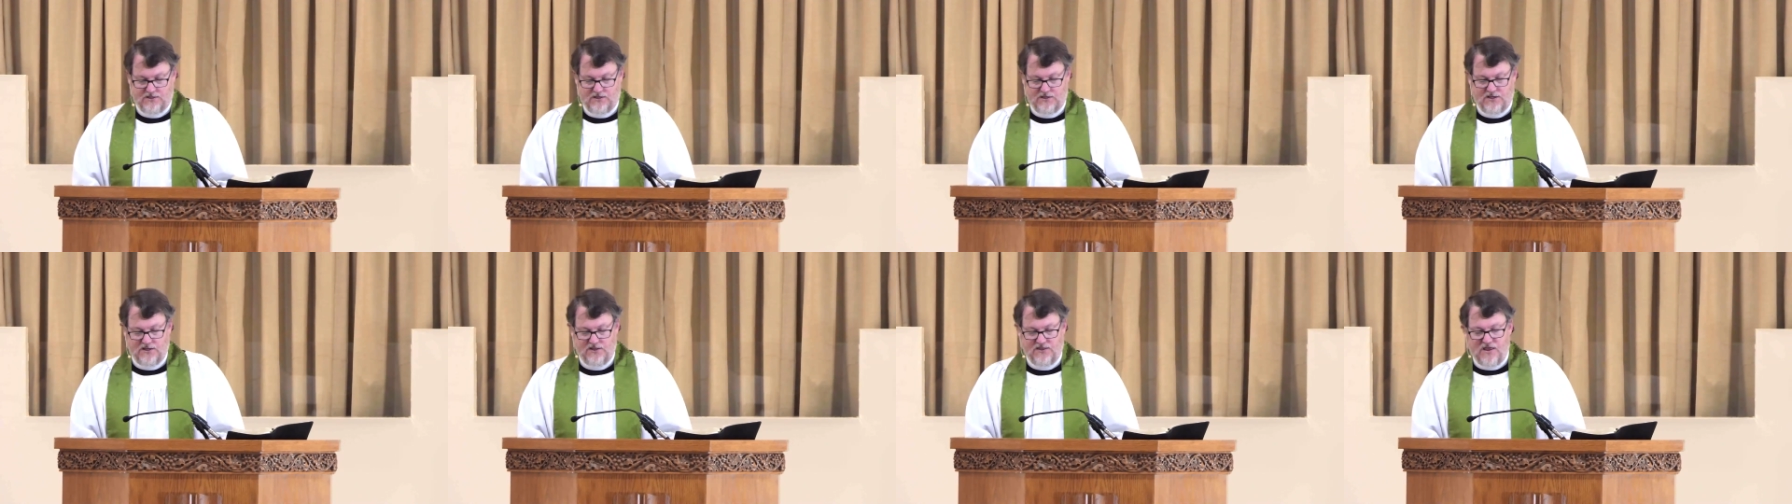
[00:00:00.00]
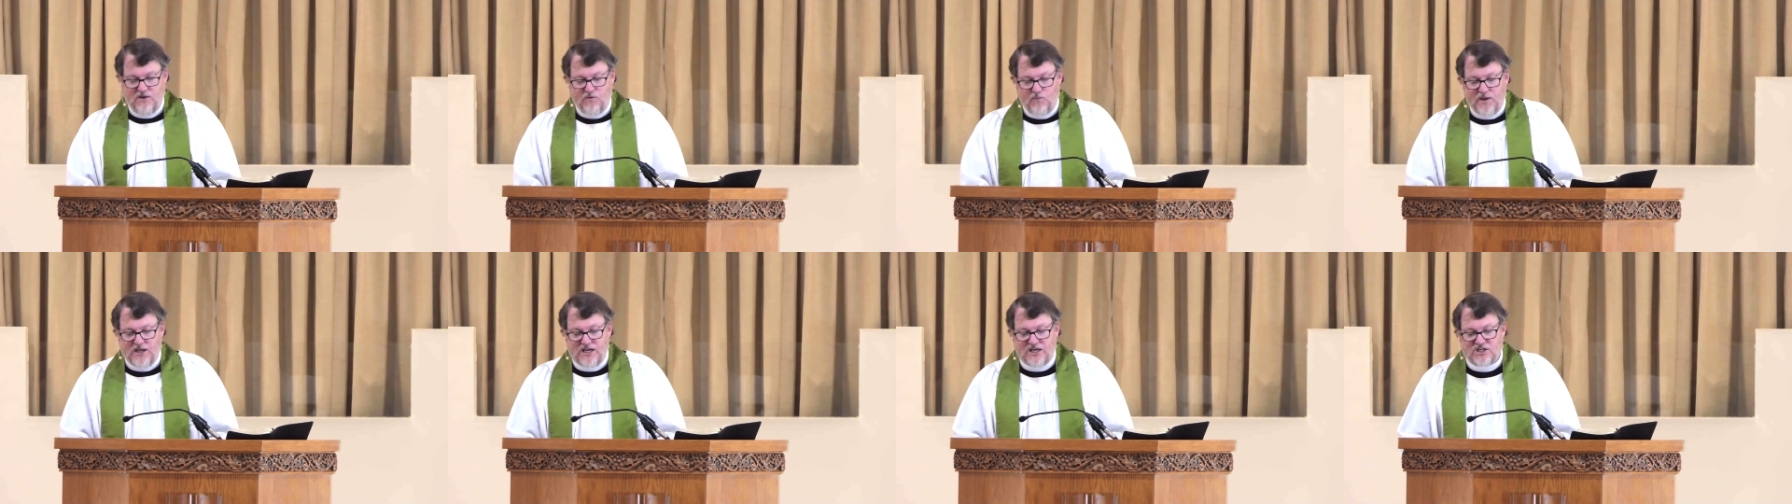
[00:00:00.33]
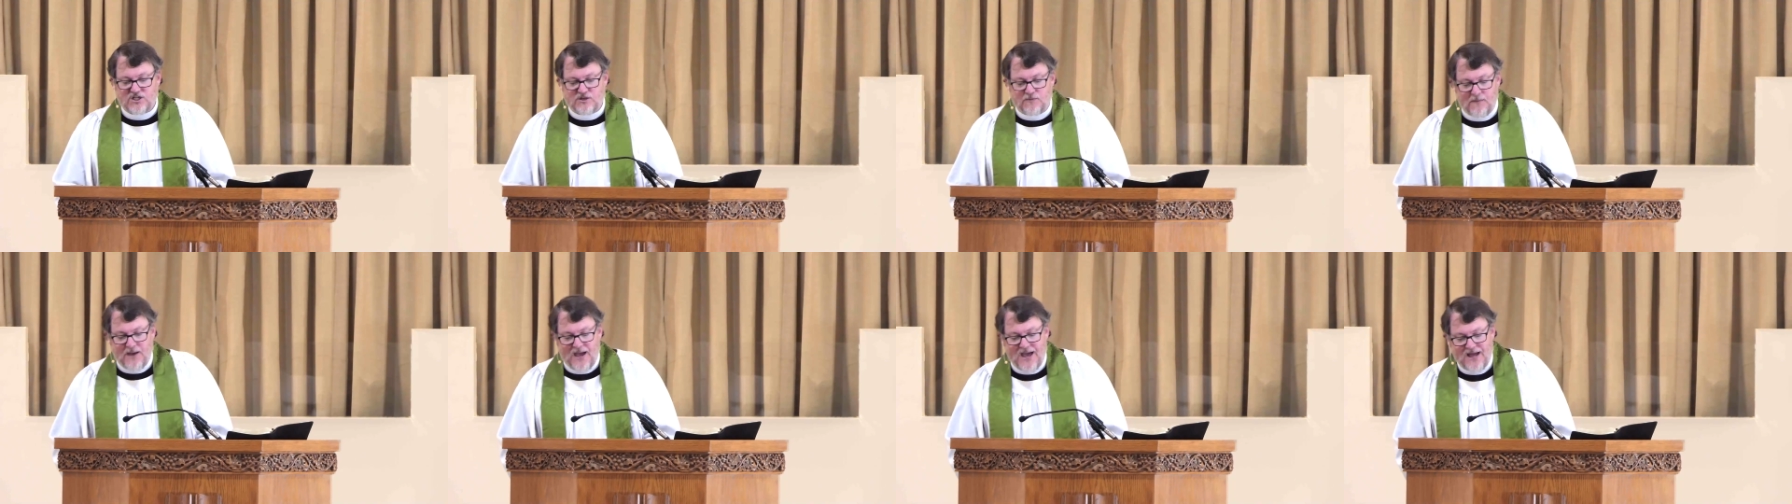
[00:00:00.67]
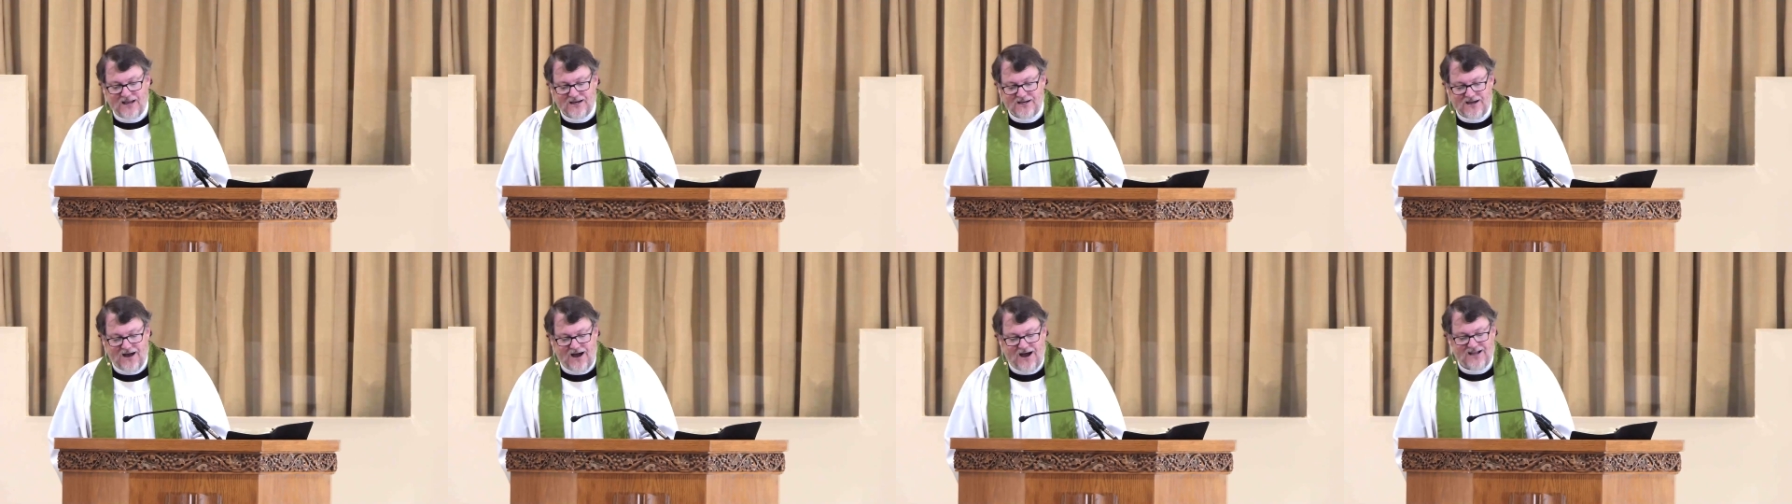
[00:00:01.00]
then we could demand
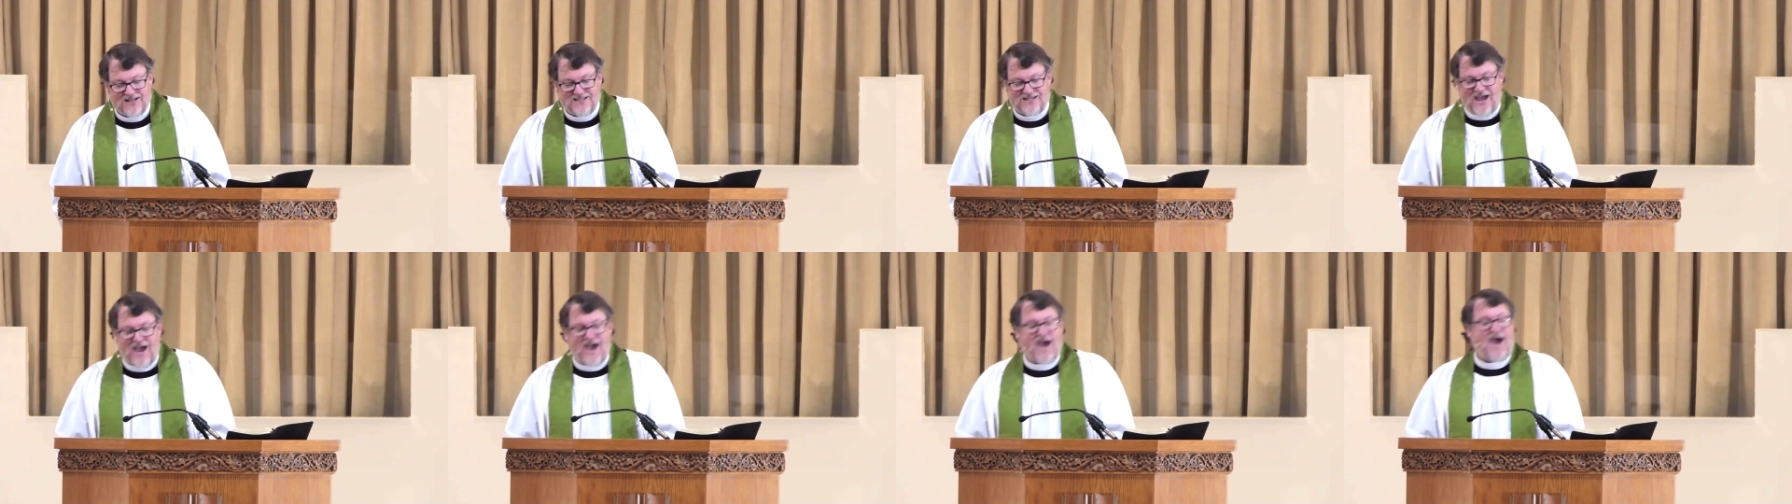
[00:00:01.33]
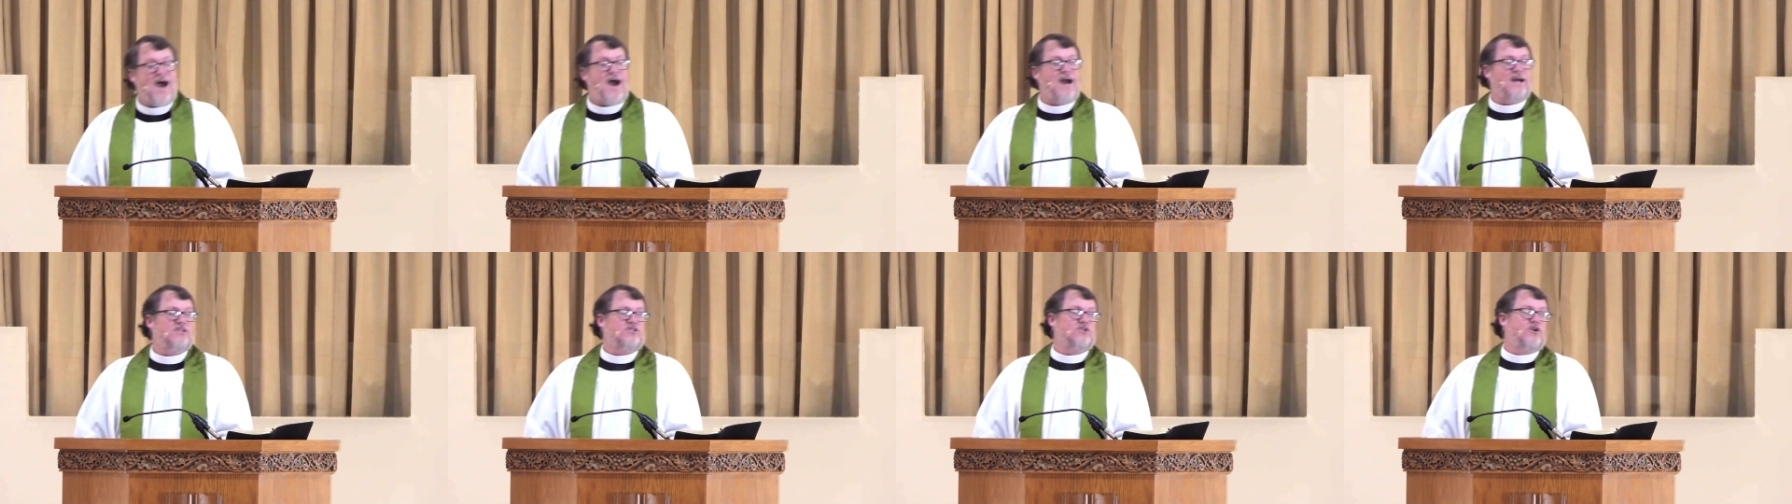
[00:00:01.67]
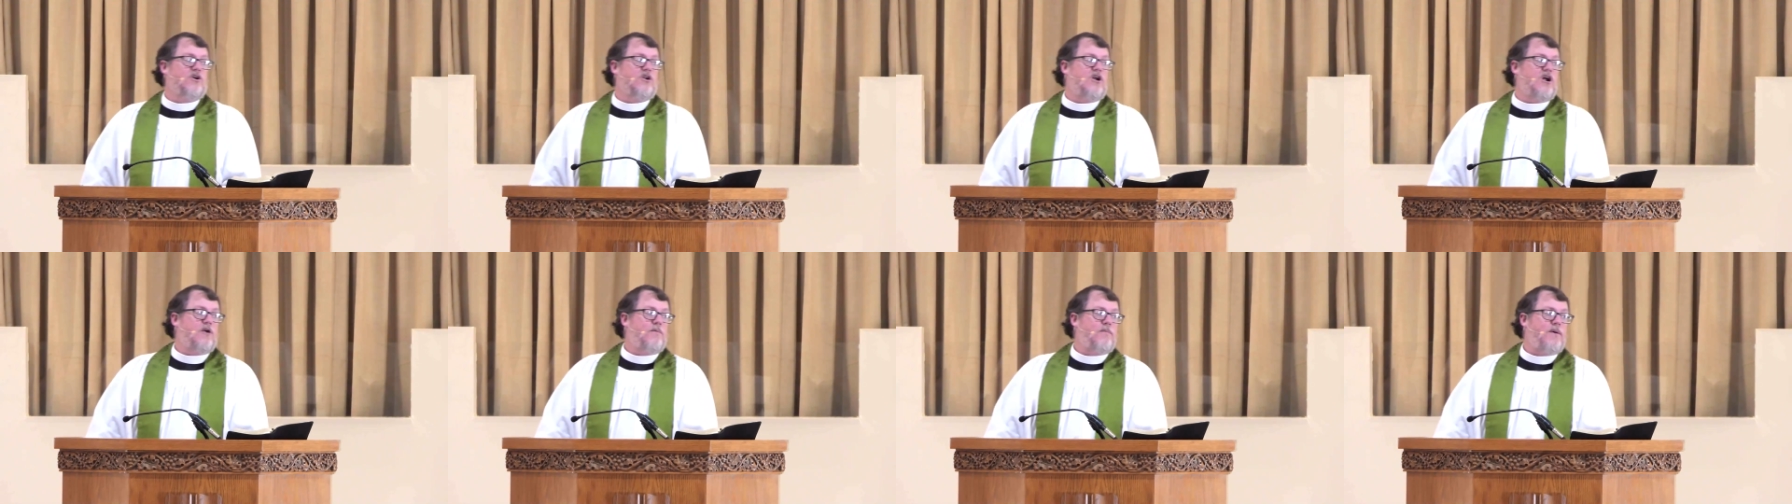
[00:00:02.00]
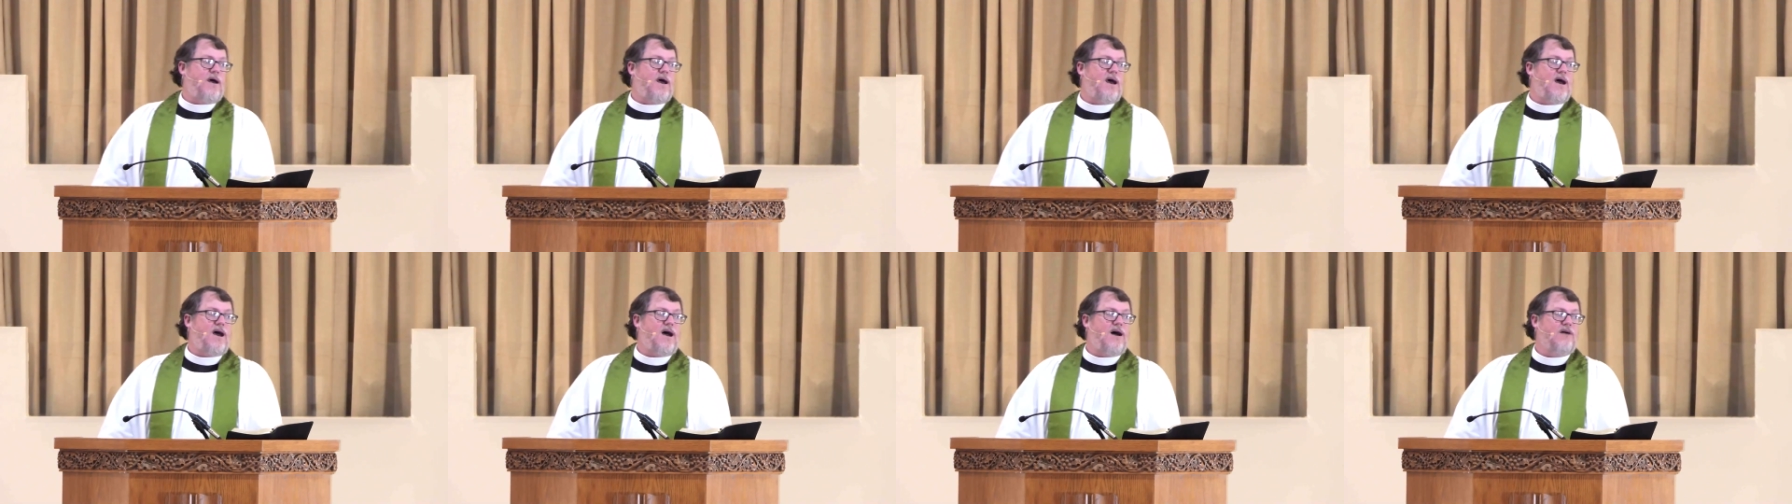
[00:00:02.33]
God to act on our
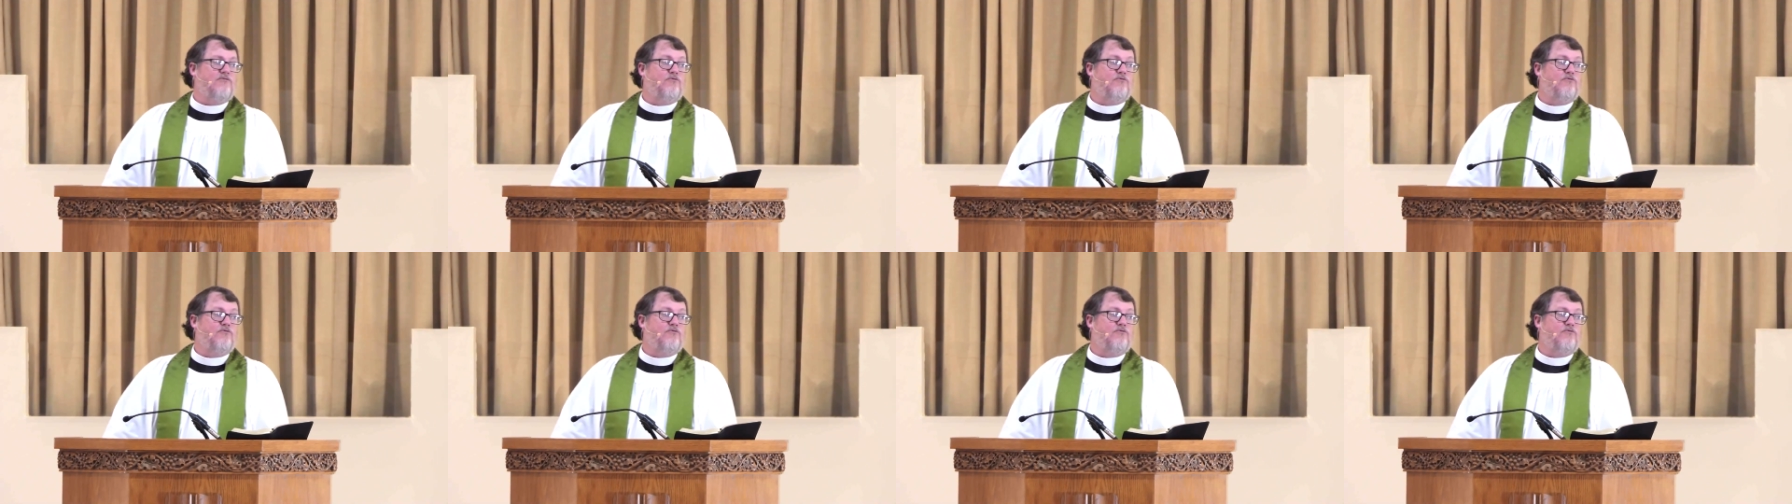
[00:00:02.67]
behalf.